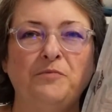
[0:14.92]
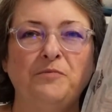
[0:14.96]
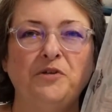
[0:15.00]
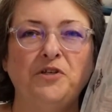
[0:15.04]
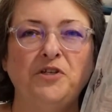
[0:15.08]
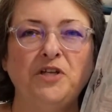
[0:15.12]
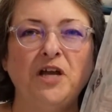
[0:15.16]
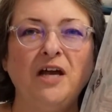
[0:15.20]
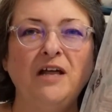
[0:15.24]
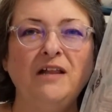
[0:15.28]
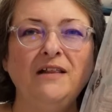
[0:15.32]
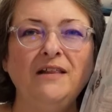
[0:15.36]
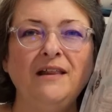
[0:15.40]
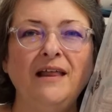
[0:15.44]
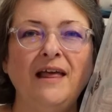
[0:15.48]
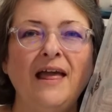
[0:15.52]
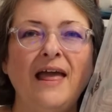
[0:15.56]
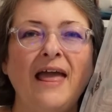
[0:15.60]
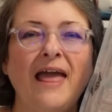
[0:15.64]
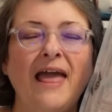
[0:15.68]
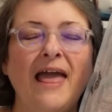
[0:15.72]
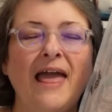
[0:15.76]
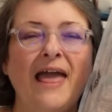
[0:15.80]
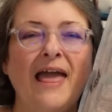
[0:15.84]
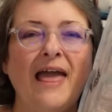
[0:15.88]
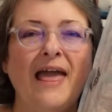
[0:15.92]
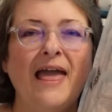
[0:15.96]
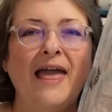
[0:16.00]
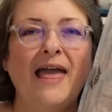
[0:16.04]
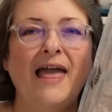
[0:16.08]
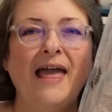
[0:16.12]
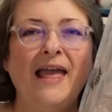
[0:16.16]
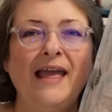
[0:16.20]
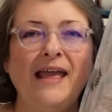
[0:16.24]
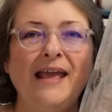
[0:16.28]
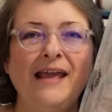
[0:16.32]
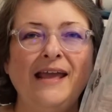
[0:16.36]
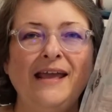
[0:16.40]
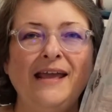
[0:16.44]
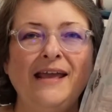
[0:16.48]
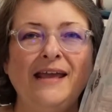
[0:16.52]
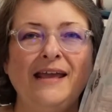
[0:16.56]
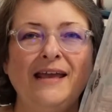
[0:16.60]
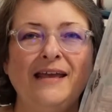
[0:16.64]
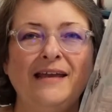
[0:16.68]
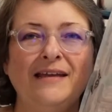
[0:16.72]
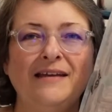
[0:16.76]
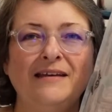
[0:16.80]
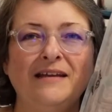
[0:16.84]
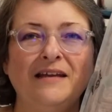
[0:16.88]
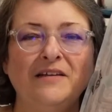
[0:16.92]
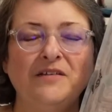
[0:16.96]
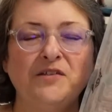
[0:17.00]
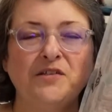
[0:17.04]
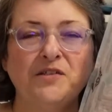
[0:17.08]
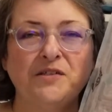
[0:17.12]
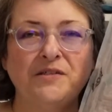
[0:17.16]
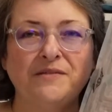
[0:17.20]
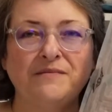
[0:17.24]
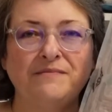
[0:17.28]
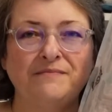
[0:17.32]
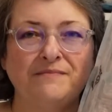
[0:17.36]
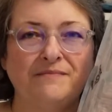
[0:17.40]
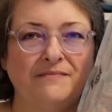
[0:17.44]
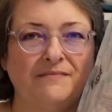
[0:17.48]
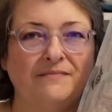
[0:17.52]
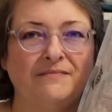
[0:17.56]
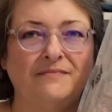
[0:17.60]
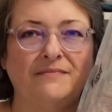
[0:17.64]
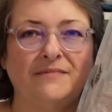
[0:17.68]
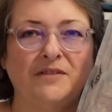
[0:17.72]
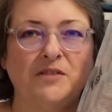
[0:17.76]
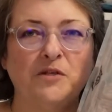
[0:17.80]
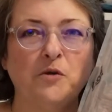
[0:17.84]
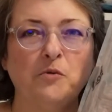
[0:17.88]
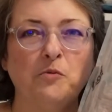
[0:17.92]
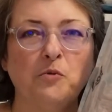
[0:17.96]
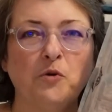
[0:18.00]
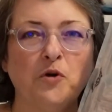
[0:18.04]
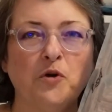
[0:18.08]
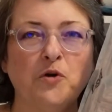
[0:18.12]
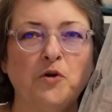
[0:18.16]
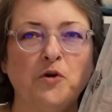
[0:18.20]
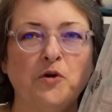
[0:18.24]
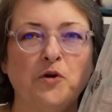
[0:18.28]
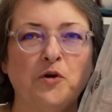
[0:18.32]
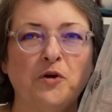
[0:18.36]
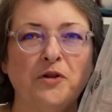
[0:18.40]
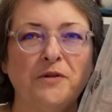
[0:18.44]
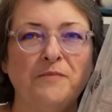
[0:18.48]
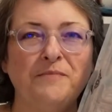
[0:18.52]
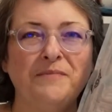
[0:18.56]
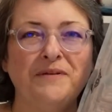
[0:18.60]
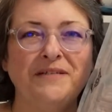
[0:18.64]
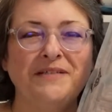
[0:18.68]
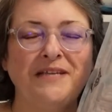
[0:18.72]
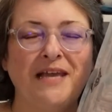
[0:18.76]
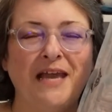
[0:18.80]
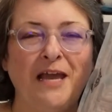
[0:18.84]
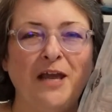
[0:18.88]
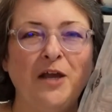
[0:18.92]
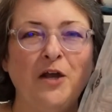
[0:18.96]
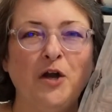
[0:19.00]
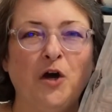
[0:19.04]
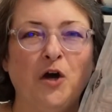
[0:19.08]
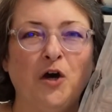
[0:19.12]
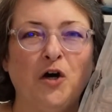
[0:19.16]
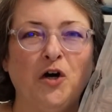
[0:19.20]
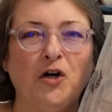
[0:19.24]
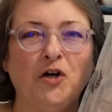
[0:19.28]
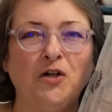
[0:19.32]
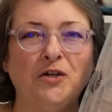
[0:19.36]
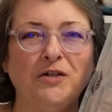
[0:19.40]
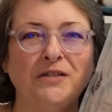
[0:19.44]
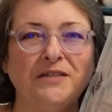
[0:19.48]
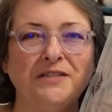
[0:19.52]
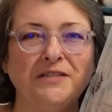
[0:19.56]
Michelle. And I'm still working on the Miss A haul.